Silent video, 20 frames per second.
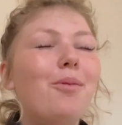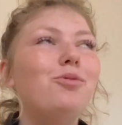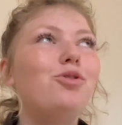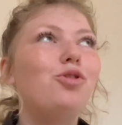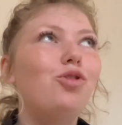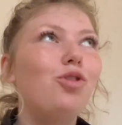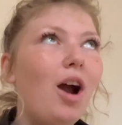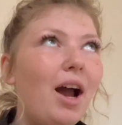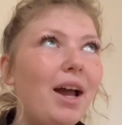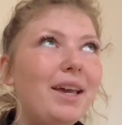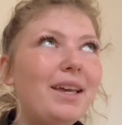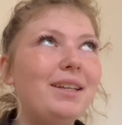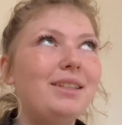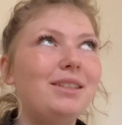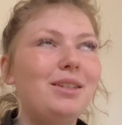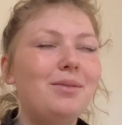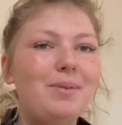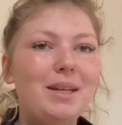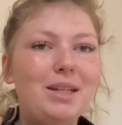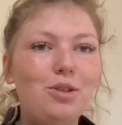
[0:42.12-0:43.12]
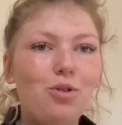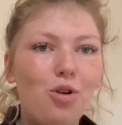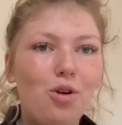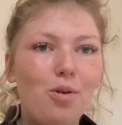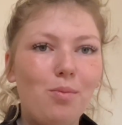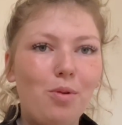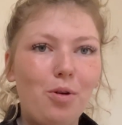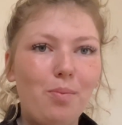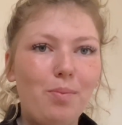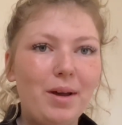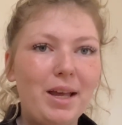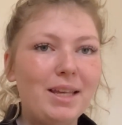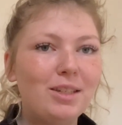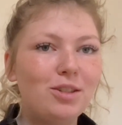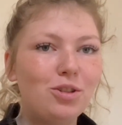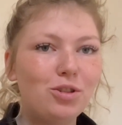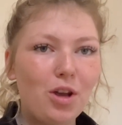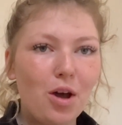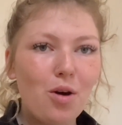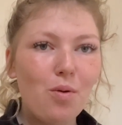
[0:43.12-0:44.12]
Trying to be normal, but it's
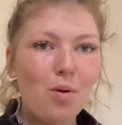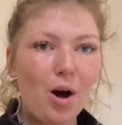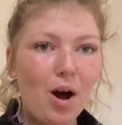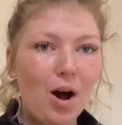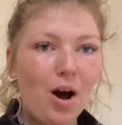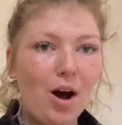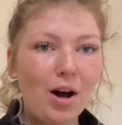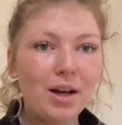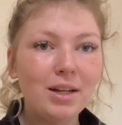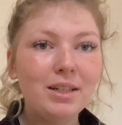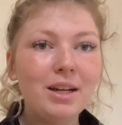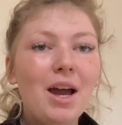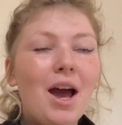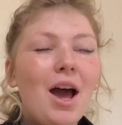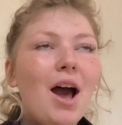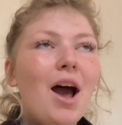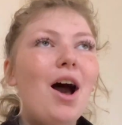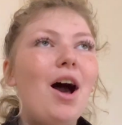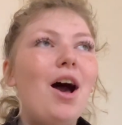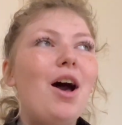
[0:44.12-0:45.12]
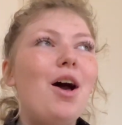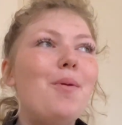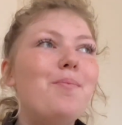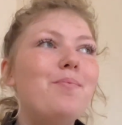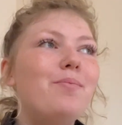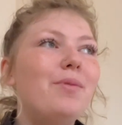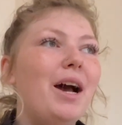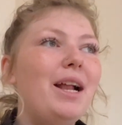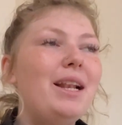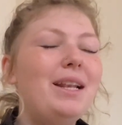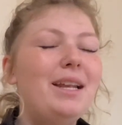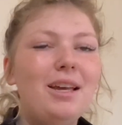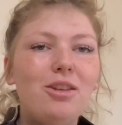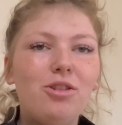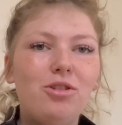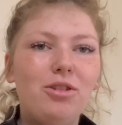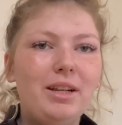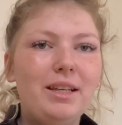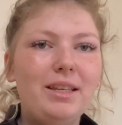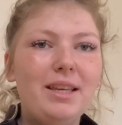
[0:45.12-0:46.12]
so hard.
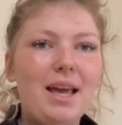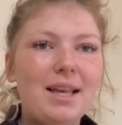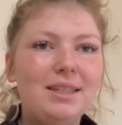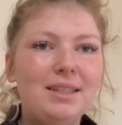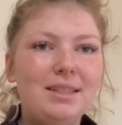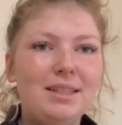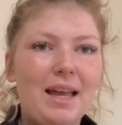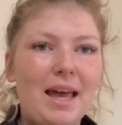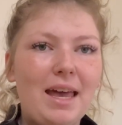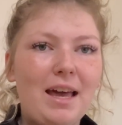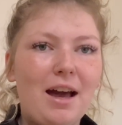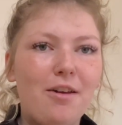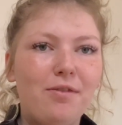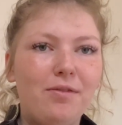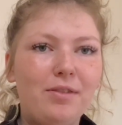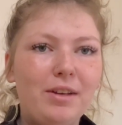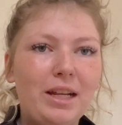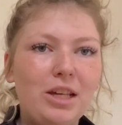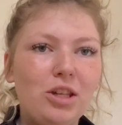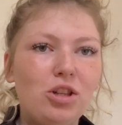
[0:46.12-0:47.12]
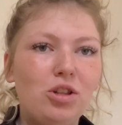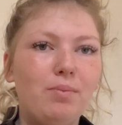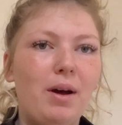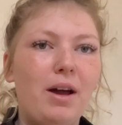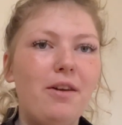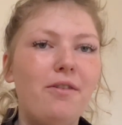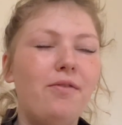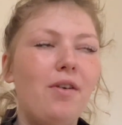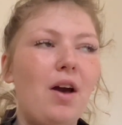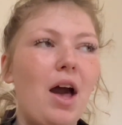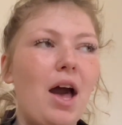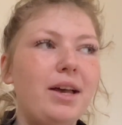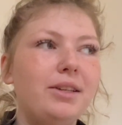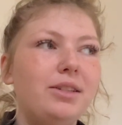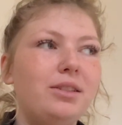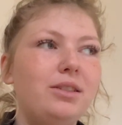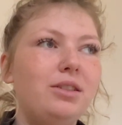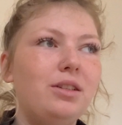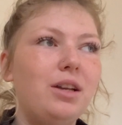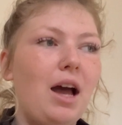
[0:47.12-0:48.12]
Literally yesterday I finished my
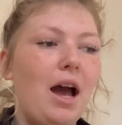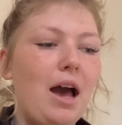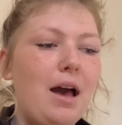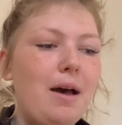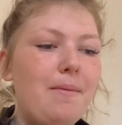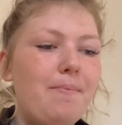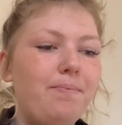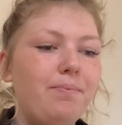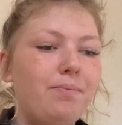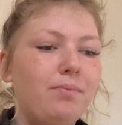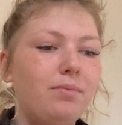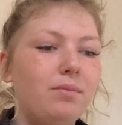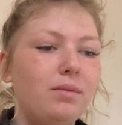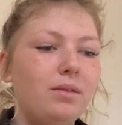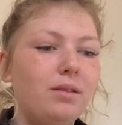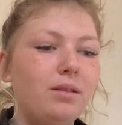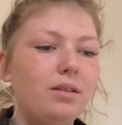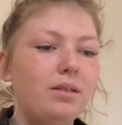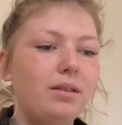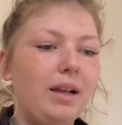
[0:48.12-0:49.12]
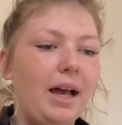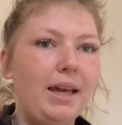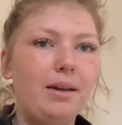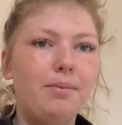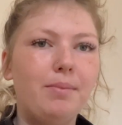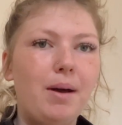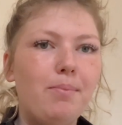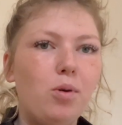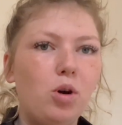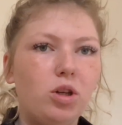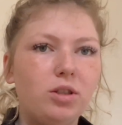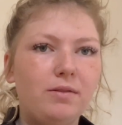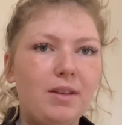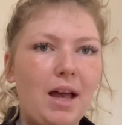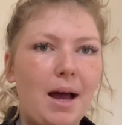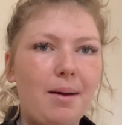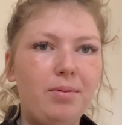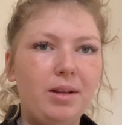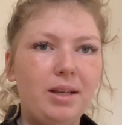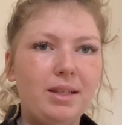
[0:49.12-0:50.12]
first like my box of
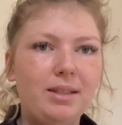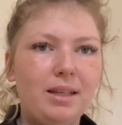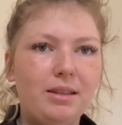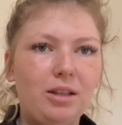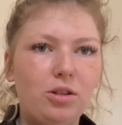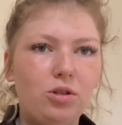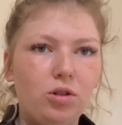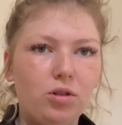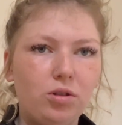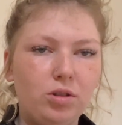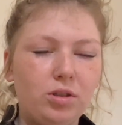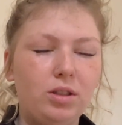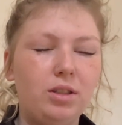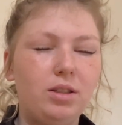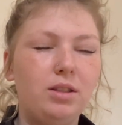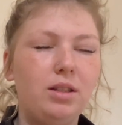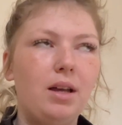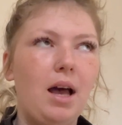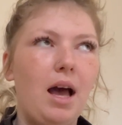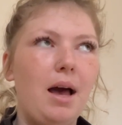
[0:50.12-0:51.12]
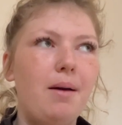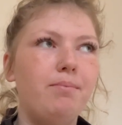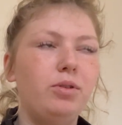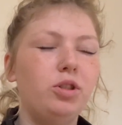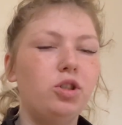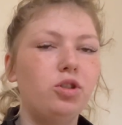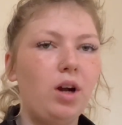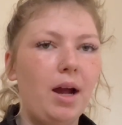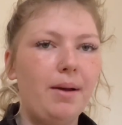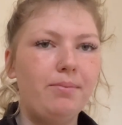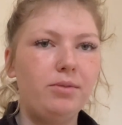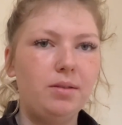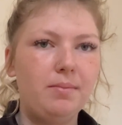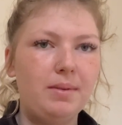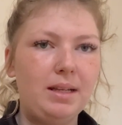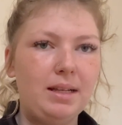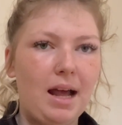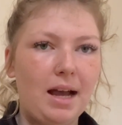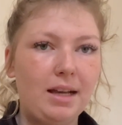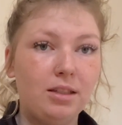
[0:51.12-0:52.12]
tablets that the doctors prescribed to
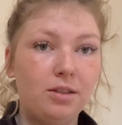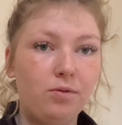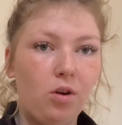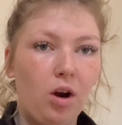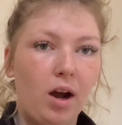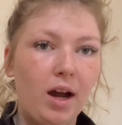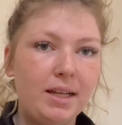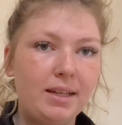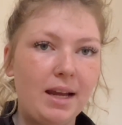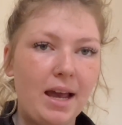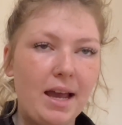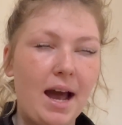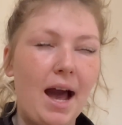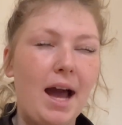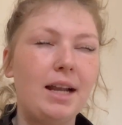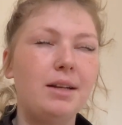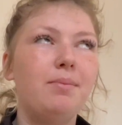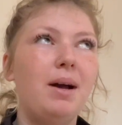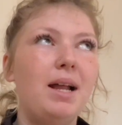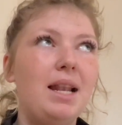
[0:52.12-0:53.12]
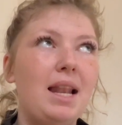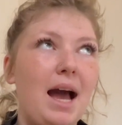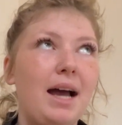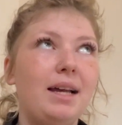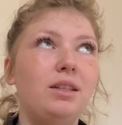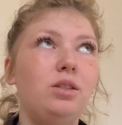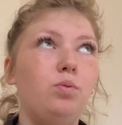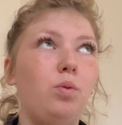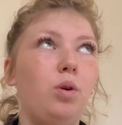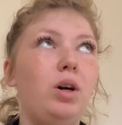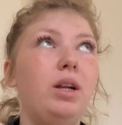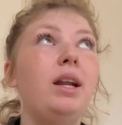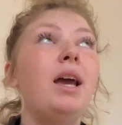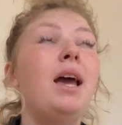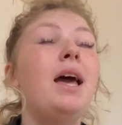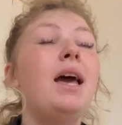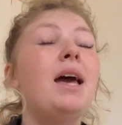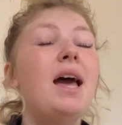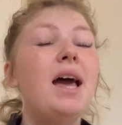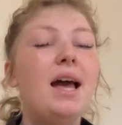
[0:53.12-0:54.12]
me last Friday. I had my last one
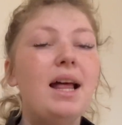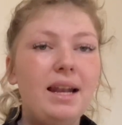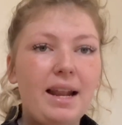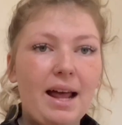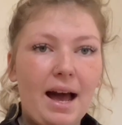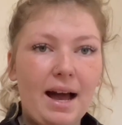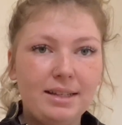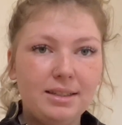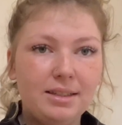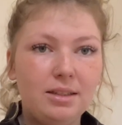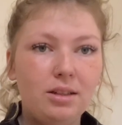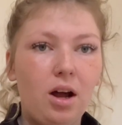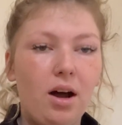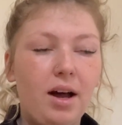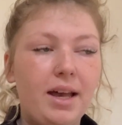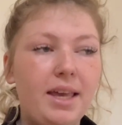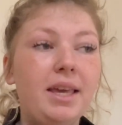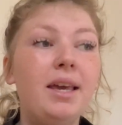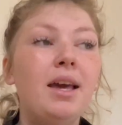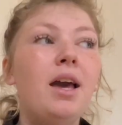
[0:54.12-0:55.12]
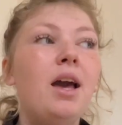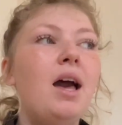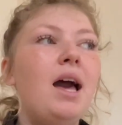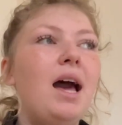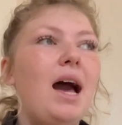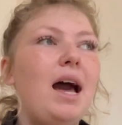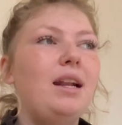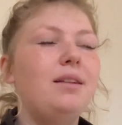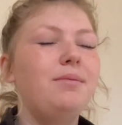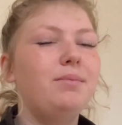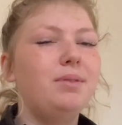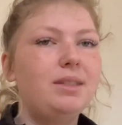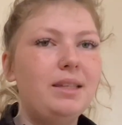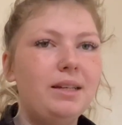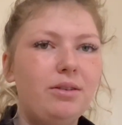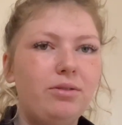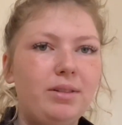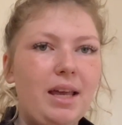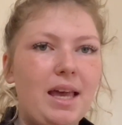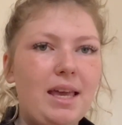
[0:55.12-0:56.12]
last night and I'm
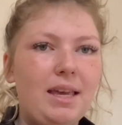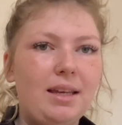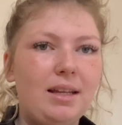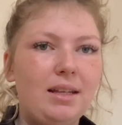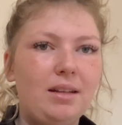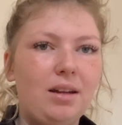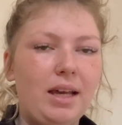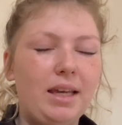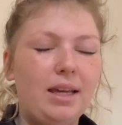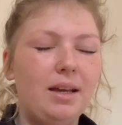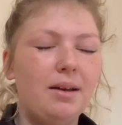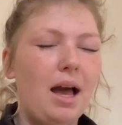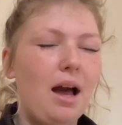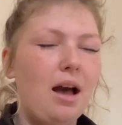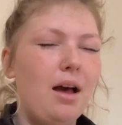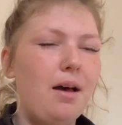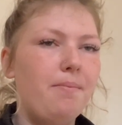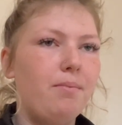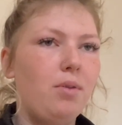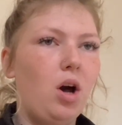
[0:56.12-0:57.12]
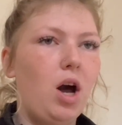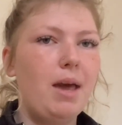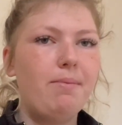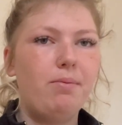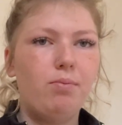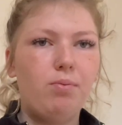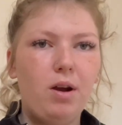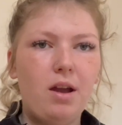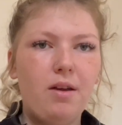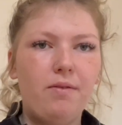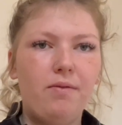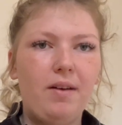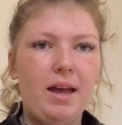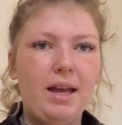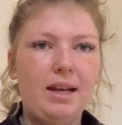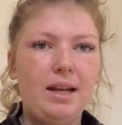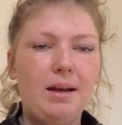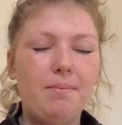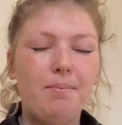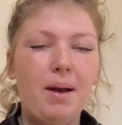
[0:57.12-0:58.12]
still taking like
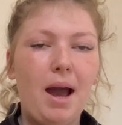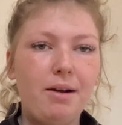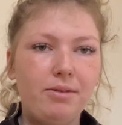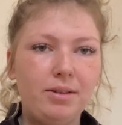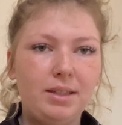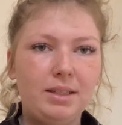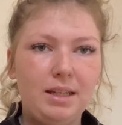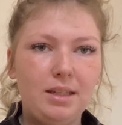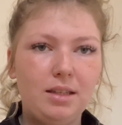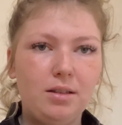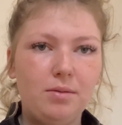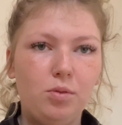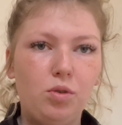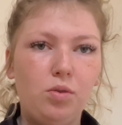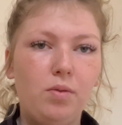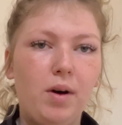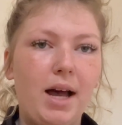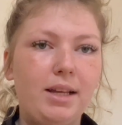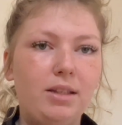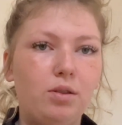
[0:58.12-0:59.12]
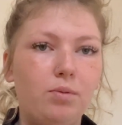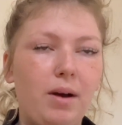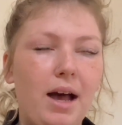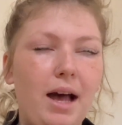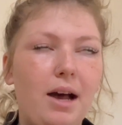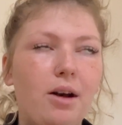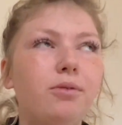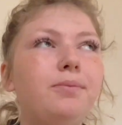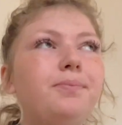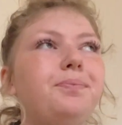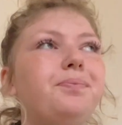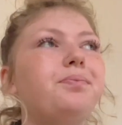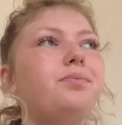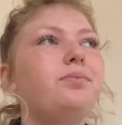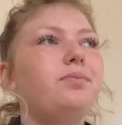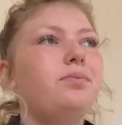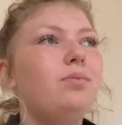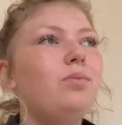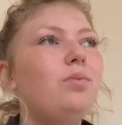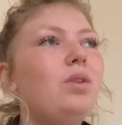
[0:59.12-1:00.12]
ibuprofen and paracetamol as well.
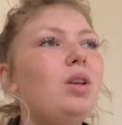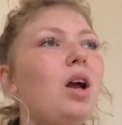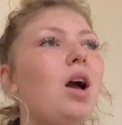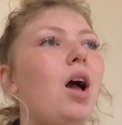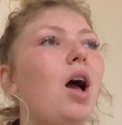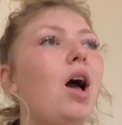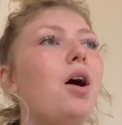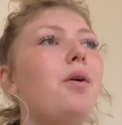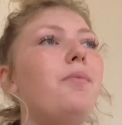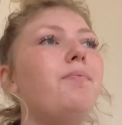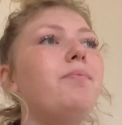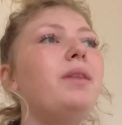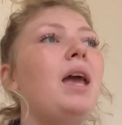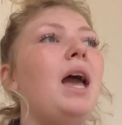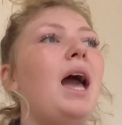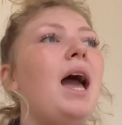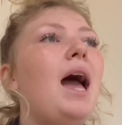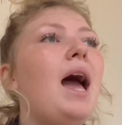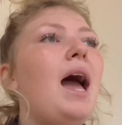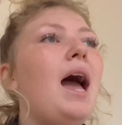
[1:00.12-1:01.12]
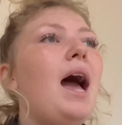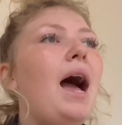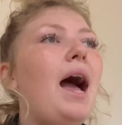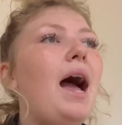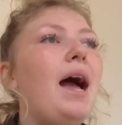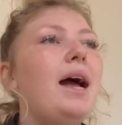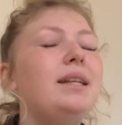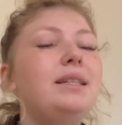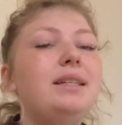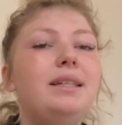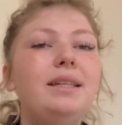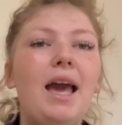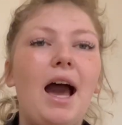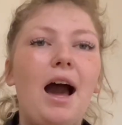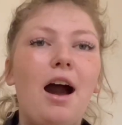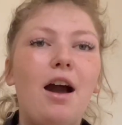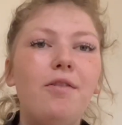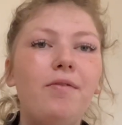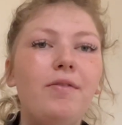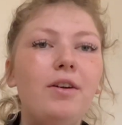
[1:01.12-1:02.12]
And yeah,
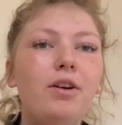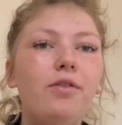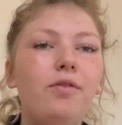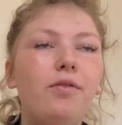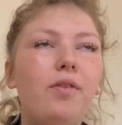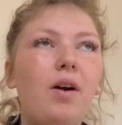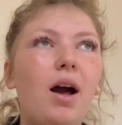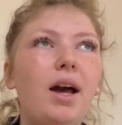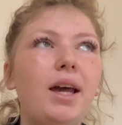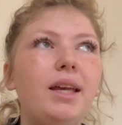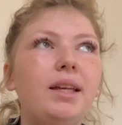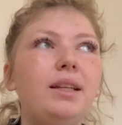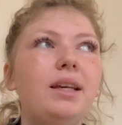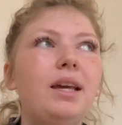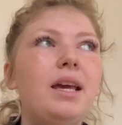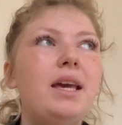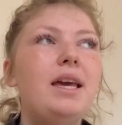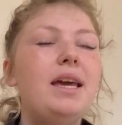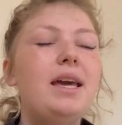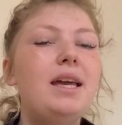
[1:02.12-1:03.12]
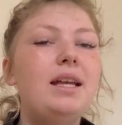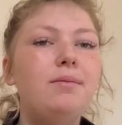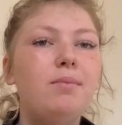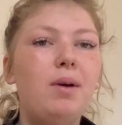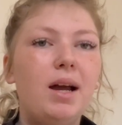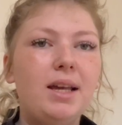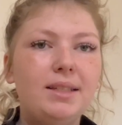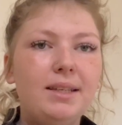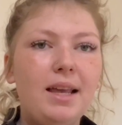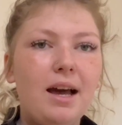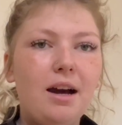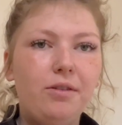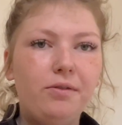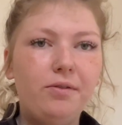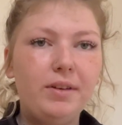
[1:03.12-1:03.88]
I feel fine in myself.